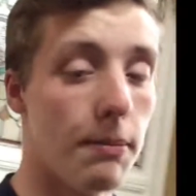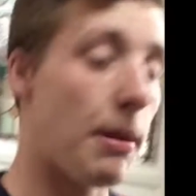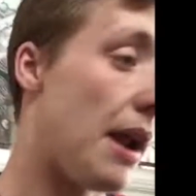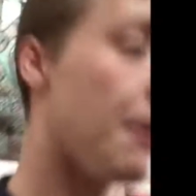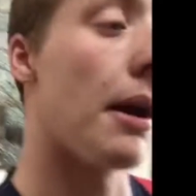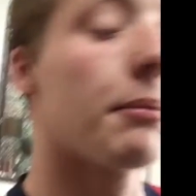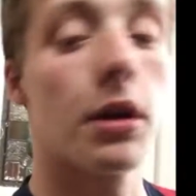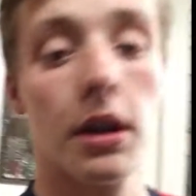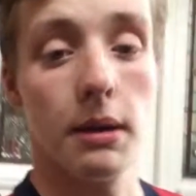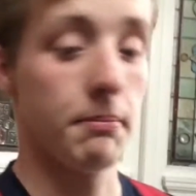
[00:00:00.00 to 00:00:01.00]
But anyway, I'm
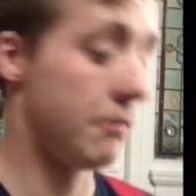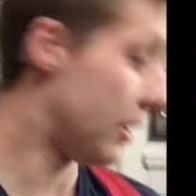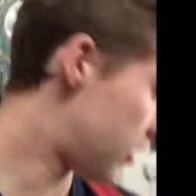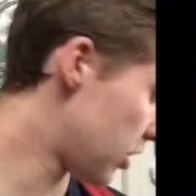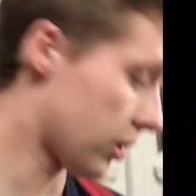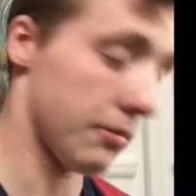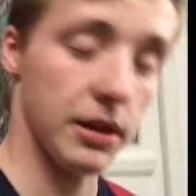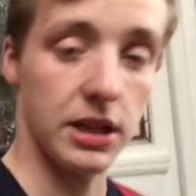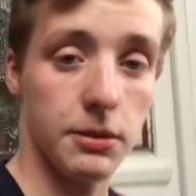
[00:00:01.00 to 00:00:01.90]
gonna, I'm literally got my knee